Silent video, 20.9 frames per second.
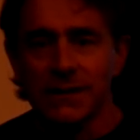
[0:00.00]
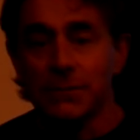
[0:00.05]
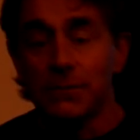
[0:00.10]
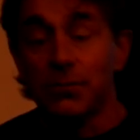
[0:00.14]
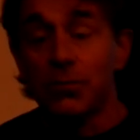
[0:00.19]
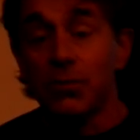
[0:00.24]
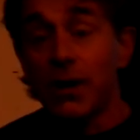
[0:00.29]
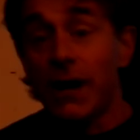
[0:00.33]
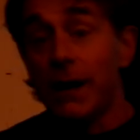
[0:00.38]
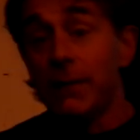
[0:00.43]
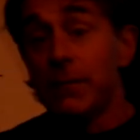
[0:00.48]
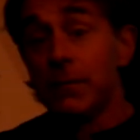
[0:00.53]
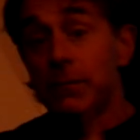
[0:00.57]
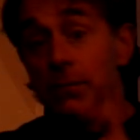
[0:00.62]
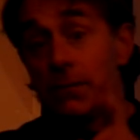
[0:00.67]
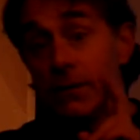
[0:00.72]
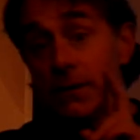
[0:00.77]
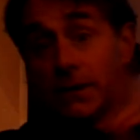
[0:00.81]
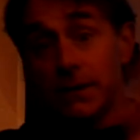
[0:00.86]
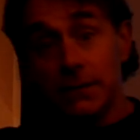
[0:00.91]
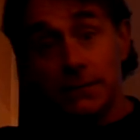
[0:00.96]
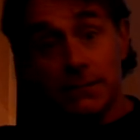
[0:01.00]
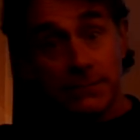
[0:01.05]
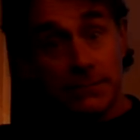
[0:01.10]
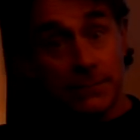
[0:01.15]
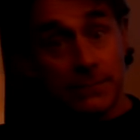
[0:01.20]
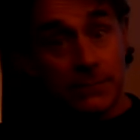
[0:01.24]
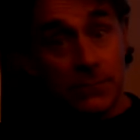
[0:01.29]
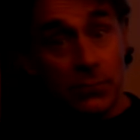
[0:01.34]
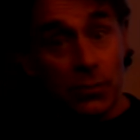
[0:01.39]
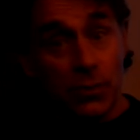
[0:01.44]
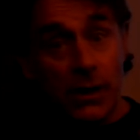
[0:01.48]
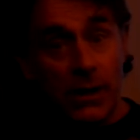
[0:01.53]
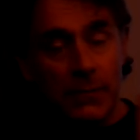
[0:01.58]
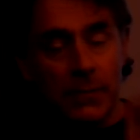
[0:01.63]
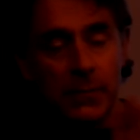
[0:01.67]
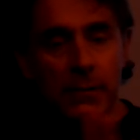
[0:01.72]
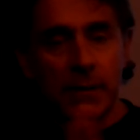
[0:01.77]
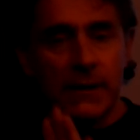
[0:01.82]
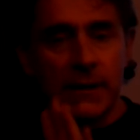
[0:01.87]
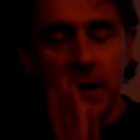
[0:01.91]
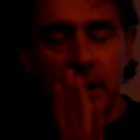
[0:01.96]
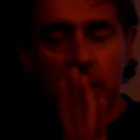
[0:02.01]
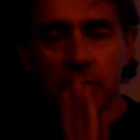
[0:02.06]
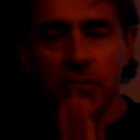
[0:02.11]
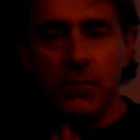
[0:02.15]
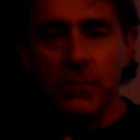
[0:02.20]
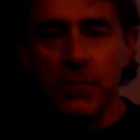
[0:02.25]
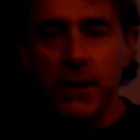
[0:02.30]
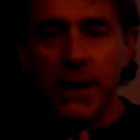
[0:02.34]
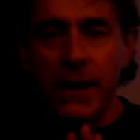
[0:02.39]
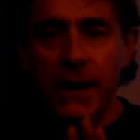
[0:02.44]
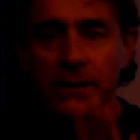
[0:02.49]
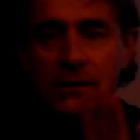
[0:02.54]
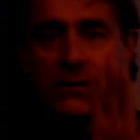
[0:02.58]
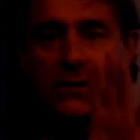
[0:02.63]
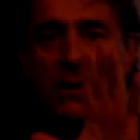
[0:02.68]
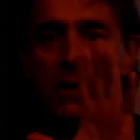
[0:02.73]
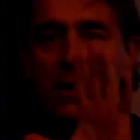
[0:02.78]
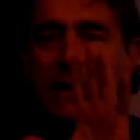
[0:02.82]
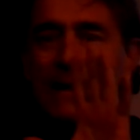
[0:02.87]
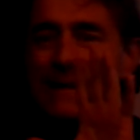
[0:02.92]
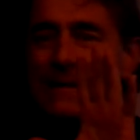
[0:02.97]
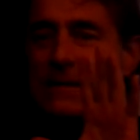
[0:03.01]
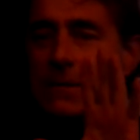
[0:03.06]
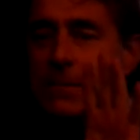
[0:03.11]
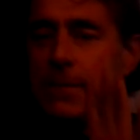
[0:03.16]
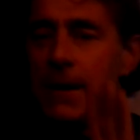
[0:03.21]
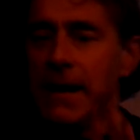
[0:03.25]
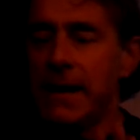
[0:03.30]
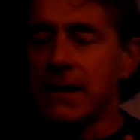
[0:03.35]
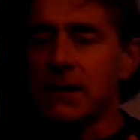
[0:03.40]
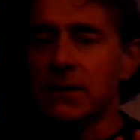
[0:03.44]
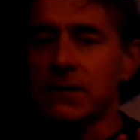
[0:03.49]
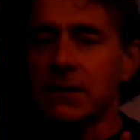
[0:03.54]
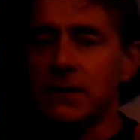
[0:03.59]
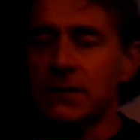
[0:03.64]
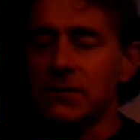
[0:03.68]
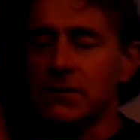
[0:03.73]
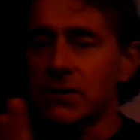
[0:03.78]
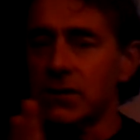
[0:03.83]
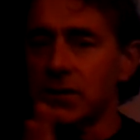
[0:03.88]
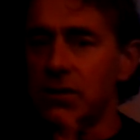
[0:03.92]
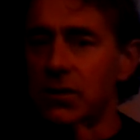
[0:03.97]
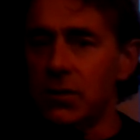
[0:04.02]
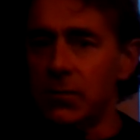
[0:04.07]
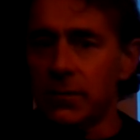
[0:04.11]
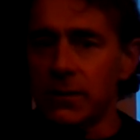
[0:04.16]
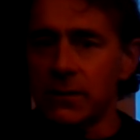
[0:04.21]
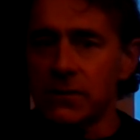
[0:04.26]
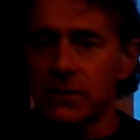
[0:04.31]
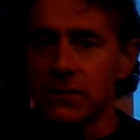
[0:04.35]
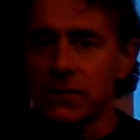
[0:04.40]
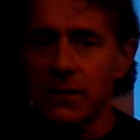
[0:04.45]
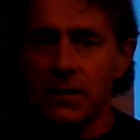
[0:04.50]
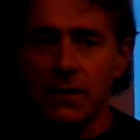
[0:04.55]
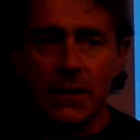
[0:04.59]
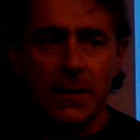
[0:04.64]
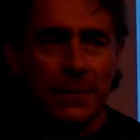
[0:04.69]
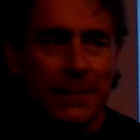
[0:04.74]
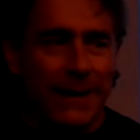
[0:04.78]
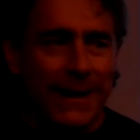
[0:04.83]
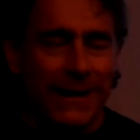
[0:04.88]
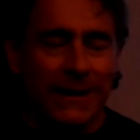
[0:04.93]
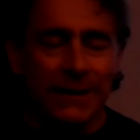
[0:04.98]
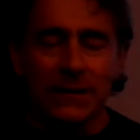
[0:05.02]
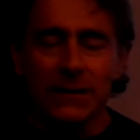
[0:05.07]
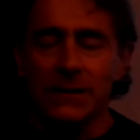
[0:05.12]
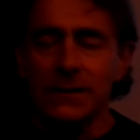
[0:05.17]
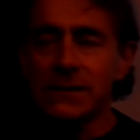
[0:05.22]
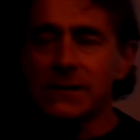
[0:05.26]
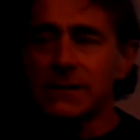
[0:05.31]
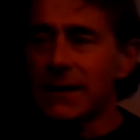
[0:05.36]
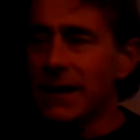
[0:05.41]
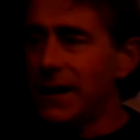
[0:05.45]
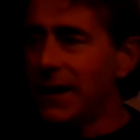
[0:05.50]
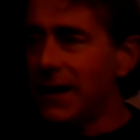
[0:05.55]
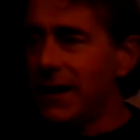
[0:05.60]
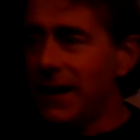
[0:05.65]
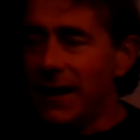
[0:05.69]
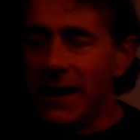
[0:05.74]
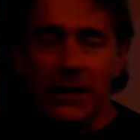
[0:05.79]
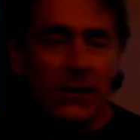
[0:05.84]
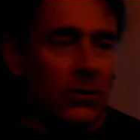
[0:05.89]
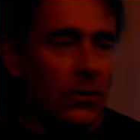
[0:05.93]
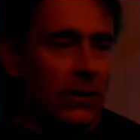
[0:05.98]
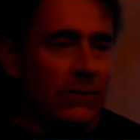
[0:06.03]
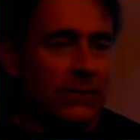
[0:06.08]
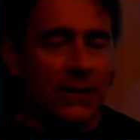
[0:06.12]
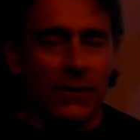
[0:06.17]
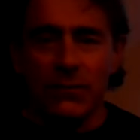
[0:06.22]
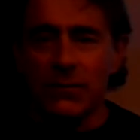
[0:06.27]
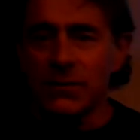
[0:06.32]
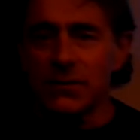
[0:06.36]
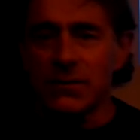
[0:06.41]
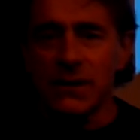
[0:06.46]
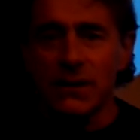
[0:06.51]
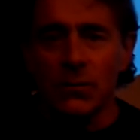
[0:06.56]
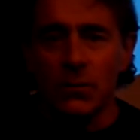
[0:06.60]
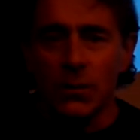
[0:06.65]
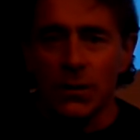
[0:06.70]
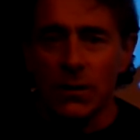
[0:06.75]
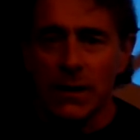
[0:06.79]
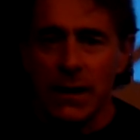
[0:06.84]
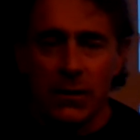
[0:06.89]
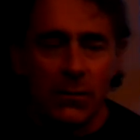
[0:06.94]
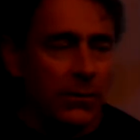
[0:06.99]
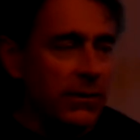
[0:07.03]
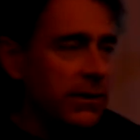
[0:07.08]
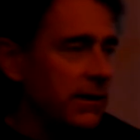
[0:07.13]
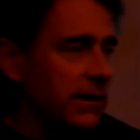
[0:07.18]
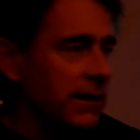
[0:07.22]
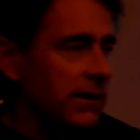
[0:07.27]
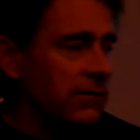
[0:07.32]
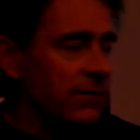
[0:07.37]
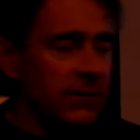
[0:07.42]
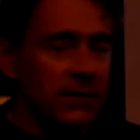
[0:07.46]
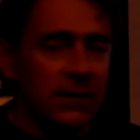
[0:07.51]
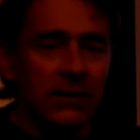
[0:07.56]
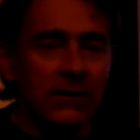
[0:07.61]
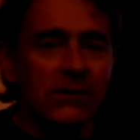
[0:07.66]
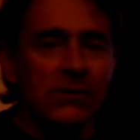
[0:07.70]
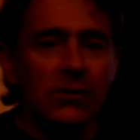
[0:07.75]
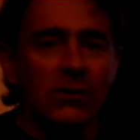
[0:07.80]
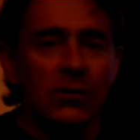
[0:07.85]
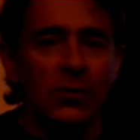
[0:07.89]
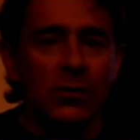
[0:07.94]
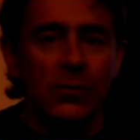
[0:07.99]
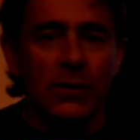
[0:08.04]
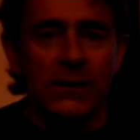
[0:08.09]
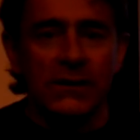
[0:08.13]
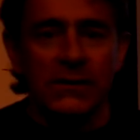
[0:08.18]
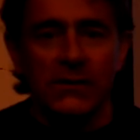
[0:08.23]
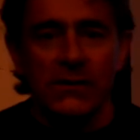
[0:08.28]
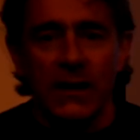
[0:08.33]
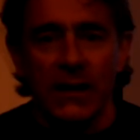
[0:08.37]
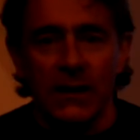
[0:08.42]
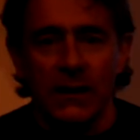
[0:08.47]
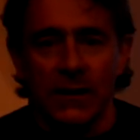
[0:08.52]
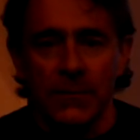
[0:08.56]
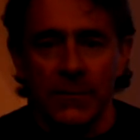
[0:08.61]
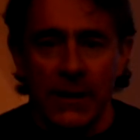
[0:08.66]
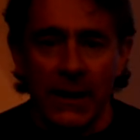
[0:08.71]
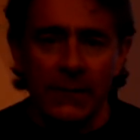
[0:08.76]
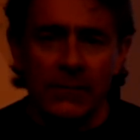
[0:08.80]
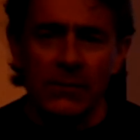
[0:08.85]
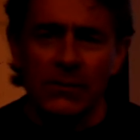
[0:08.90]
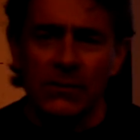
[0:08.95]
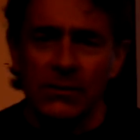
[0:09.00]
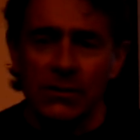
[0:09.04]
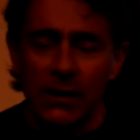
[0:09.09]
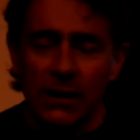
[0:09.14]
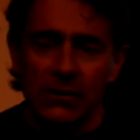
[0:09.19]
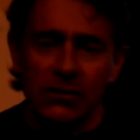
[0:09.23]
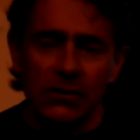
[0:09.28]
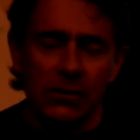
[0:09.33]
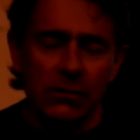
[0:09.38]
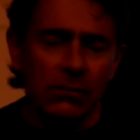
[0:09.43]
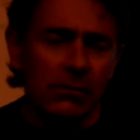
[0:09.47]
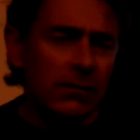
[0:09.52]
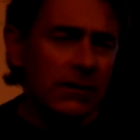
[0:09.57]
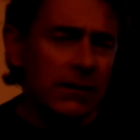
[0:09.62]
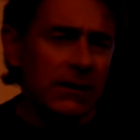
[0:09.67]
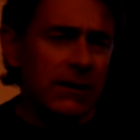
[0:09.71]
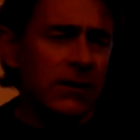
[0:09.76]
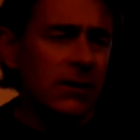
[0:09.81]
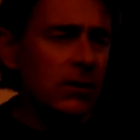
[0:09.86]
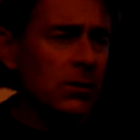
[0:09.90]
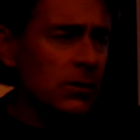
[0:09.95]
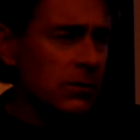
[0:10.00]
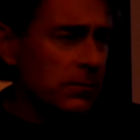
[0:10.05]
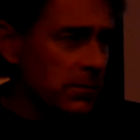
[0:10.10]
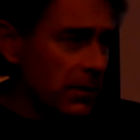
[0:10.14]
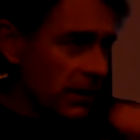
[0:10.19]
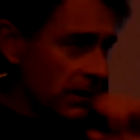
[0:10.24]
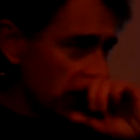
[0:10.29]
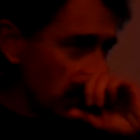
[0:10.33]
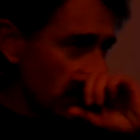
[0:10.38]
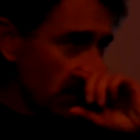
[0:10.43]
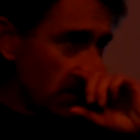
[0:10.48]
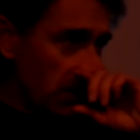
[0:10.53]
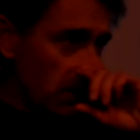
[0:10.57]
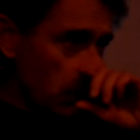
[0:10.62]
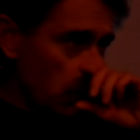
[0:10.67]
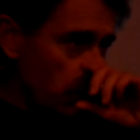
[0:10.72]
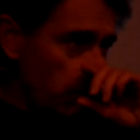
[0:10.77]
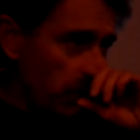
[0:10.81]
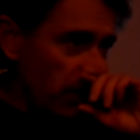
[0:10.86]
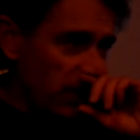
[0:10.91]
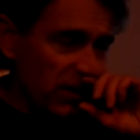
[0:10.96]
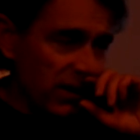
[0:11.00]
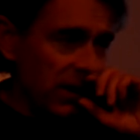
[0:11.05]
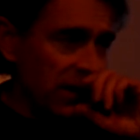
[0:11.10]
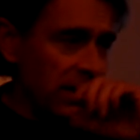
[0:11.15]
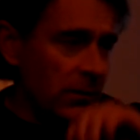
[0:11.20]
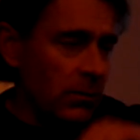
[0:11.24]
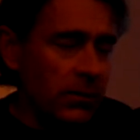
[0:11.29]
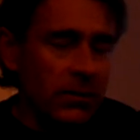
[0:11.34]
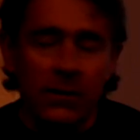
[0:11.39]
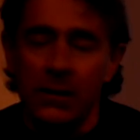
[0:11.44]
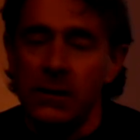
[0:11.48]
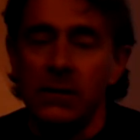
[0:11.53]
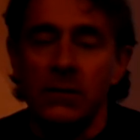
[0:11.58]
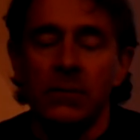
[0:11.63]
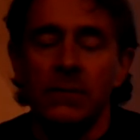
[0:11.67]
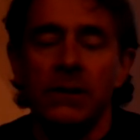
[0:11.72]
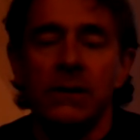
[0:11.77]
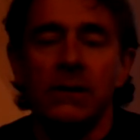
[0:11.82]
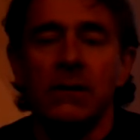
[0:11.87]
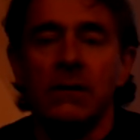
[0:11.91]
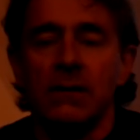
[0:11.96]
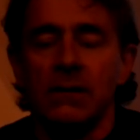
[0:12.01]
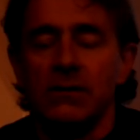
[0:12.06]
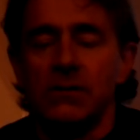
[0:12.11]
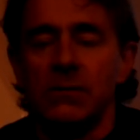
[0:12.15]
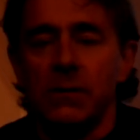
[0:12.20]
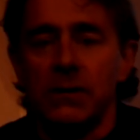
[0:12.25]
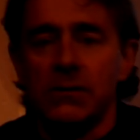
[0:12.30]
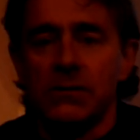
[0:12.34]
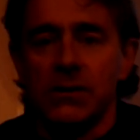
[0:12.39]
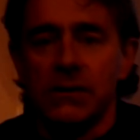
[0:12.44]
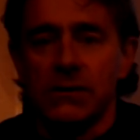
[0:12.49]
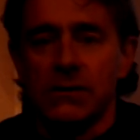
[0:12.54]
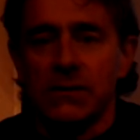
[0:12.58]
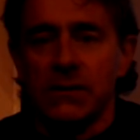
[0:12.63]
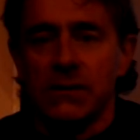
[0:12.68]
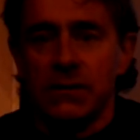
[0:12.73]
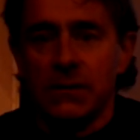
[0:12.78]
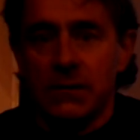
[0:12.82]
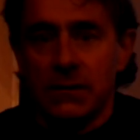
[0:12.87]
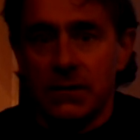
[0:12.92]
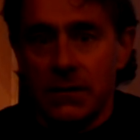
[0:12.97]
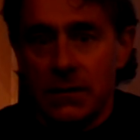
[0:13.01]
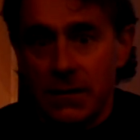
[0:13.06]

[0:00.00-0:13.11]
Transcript: that probably came from bats, to pangolins, to humans. Pangolins, I know I've never seen one. I don't think even in the zoo, but scaly mammals. They're actually really cute, but apparently they were the intermediary species in the